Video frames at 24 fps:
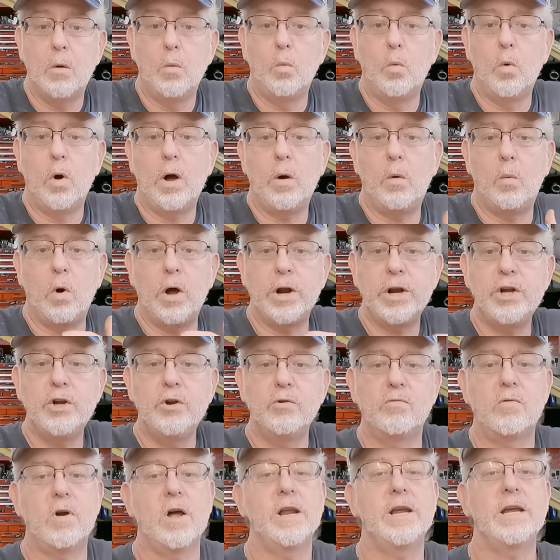What are
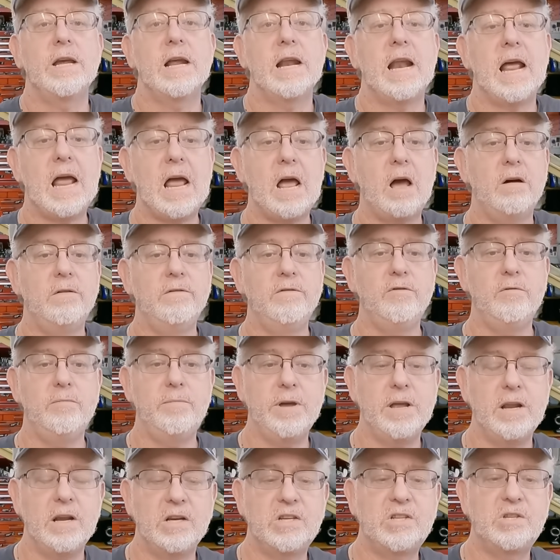you running, and how have you
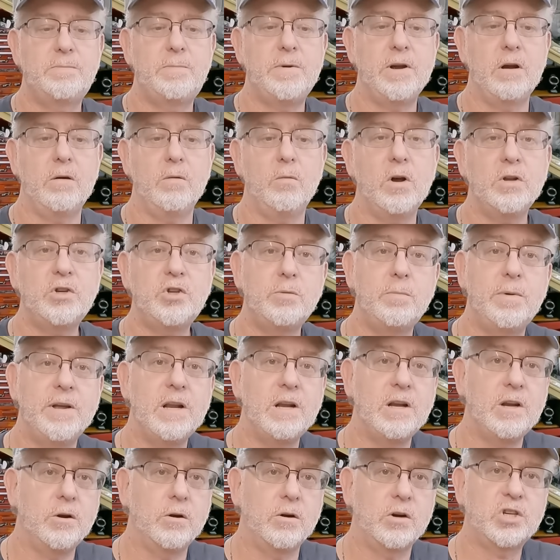been what's
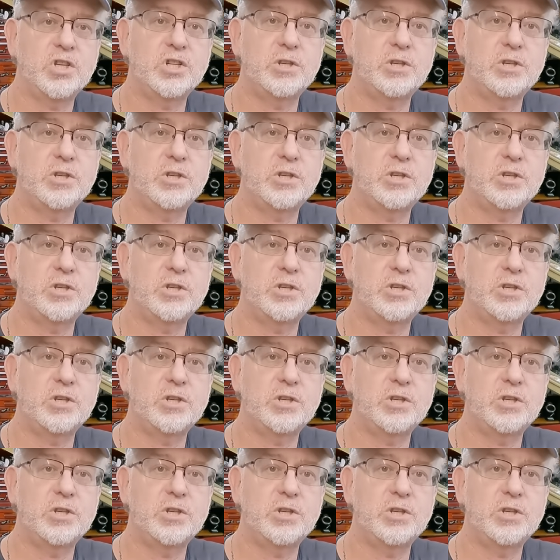been in your